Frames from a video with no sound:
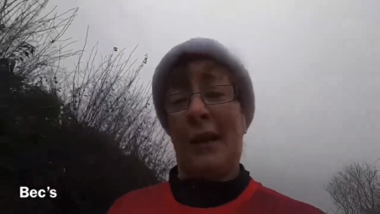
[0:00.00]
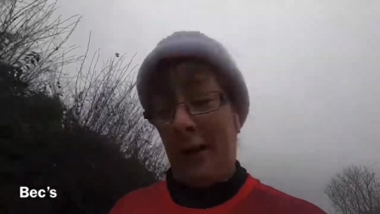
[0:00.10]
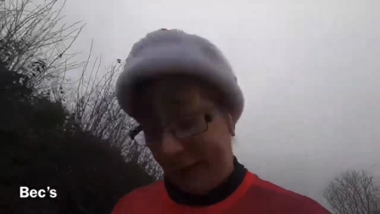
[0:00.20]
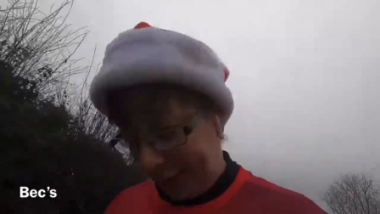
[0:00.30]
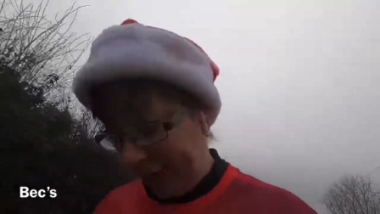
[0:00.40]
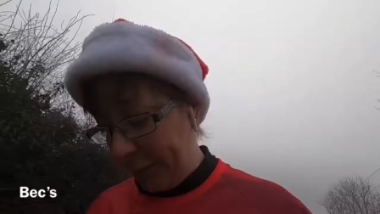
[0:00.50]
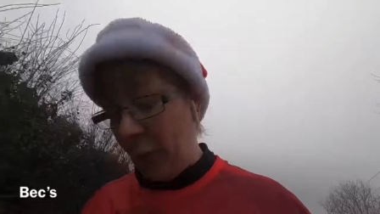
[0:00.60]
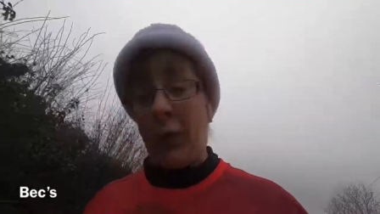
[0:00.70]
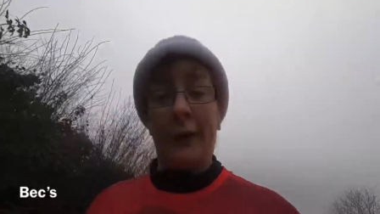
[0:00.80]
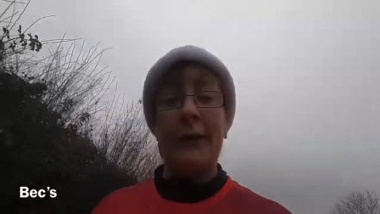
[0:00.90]
I do.
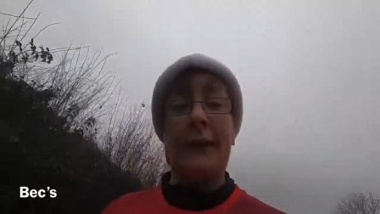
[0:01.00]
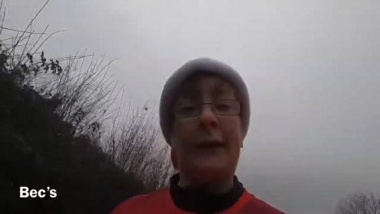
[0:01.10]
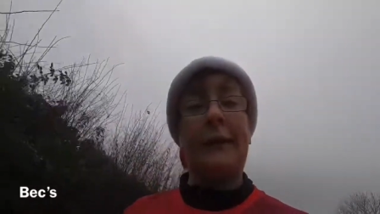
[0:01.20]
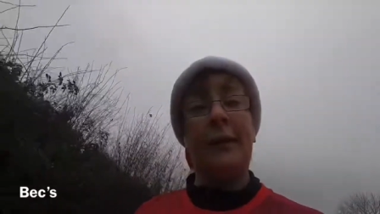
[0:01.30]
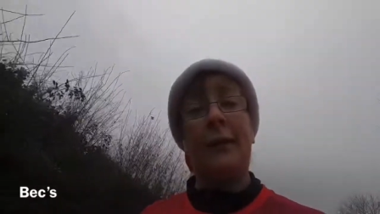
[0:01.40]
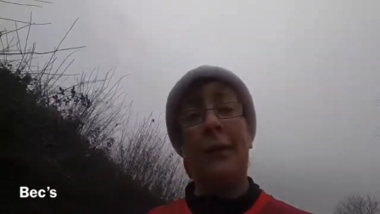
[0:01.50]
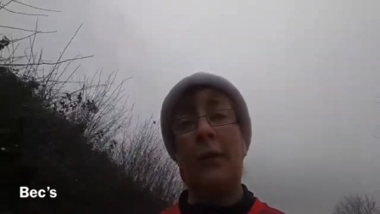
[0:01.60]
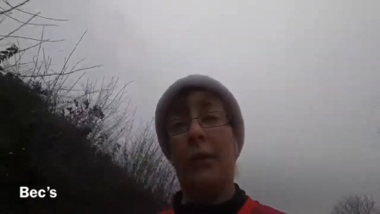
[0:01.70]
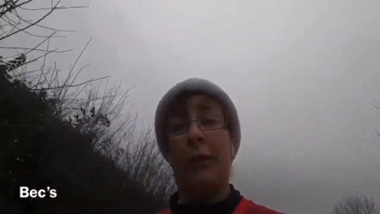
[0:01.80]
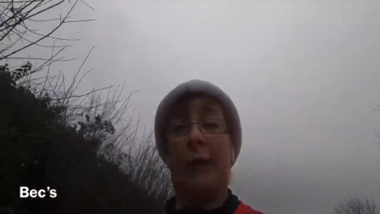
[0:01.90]
All I need,
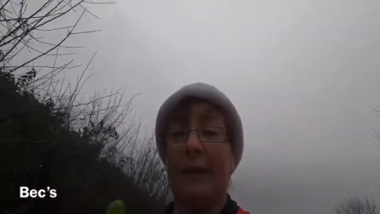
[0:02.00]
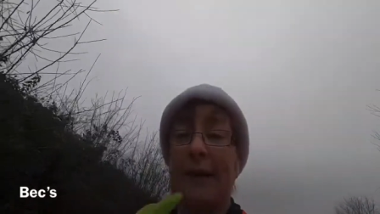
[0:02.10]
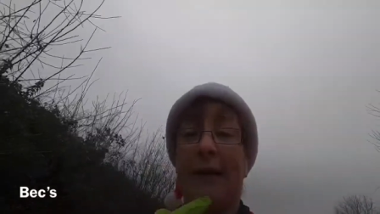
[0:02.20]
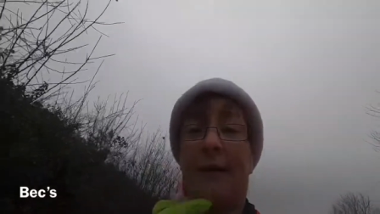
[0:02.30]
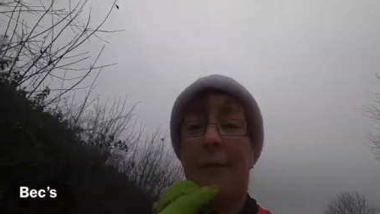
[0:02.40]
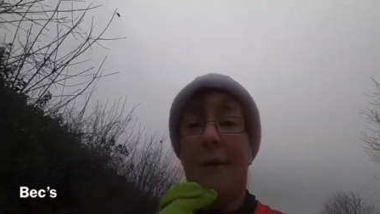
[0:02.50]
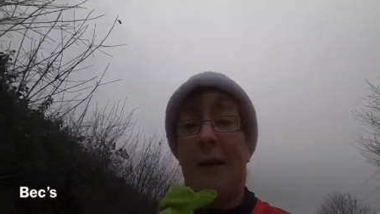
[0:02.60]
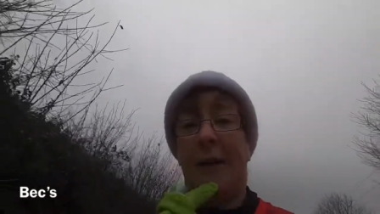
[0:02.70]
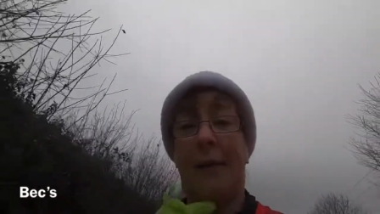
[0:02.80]
all I need is the bed.